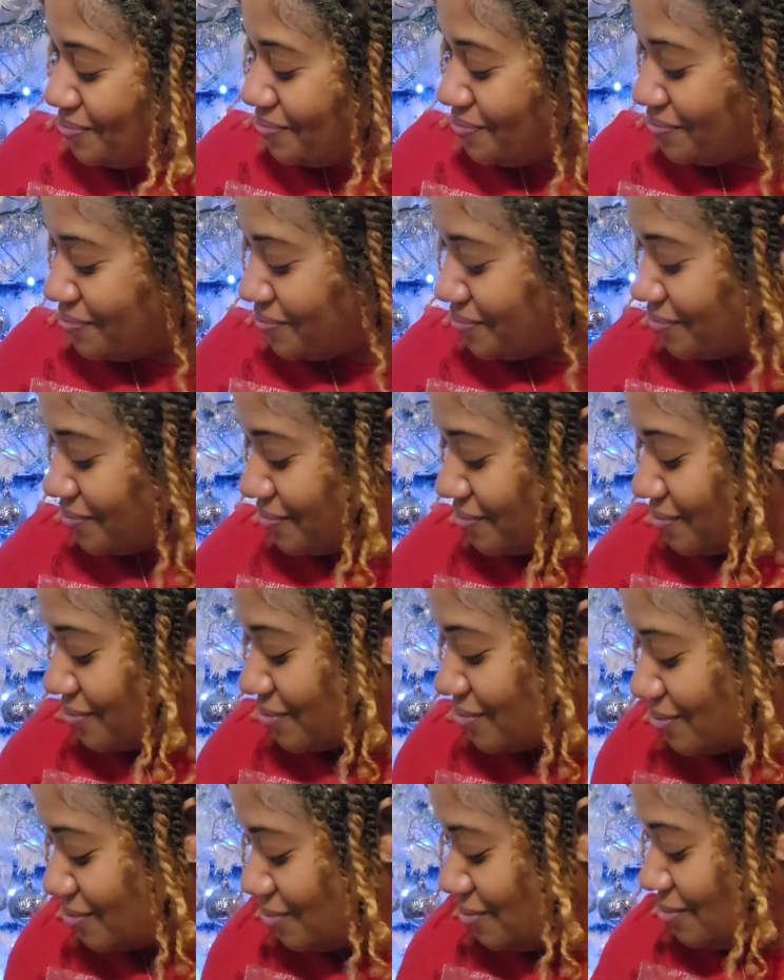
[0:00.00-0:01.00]

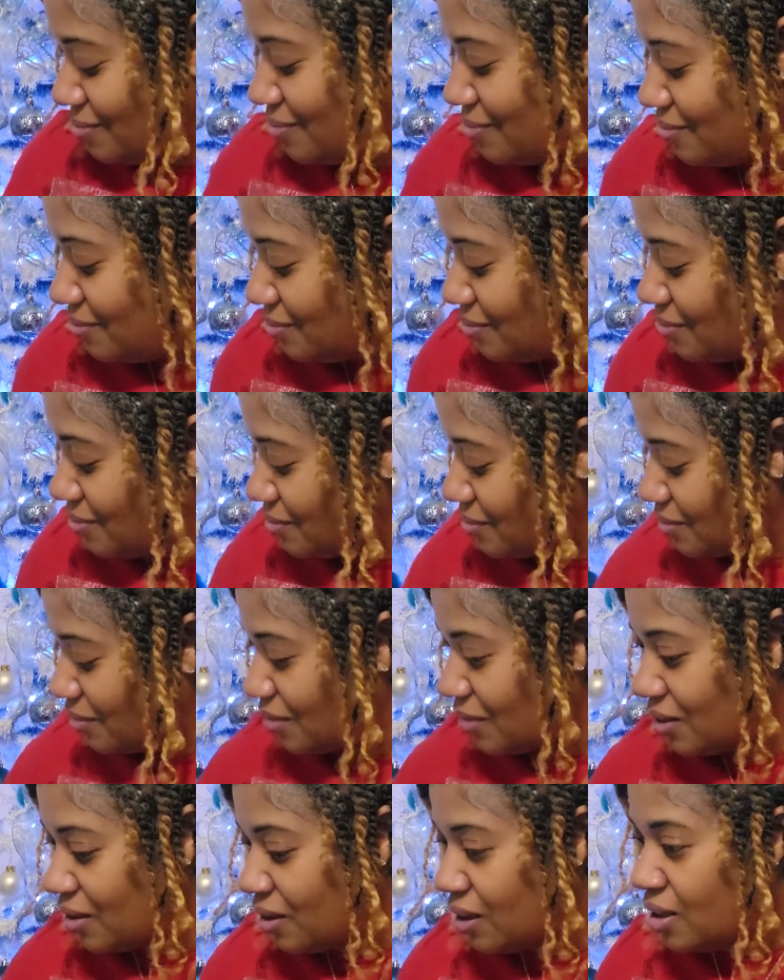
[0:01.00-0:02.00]

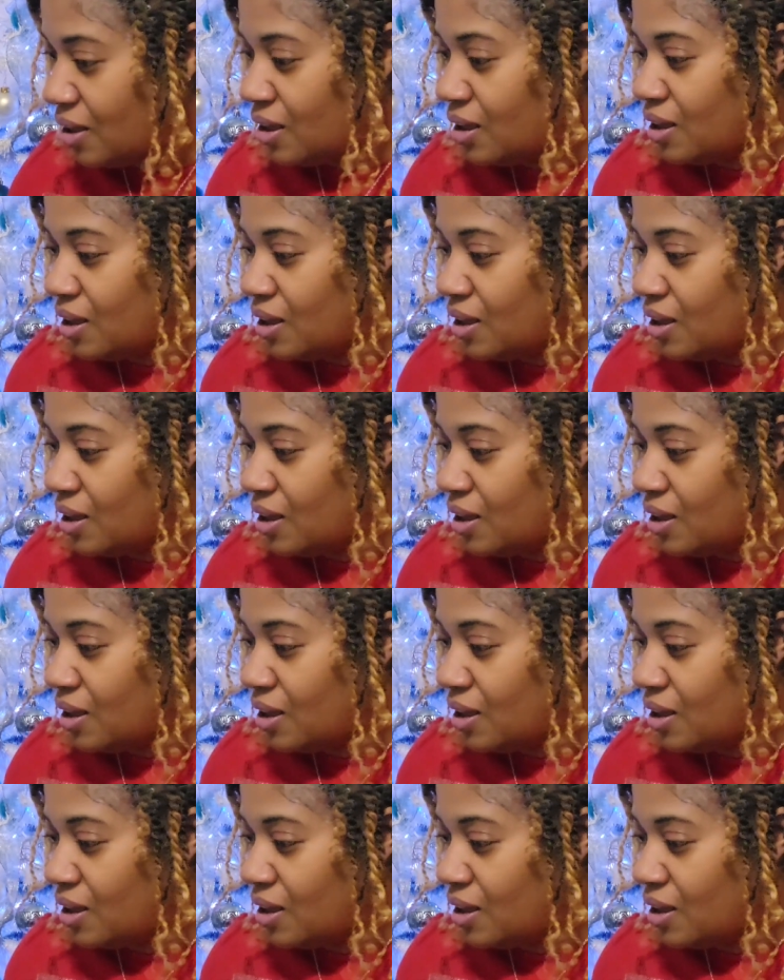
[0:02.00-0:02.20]
(no one is talking)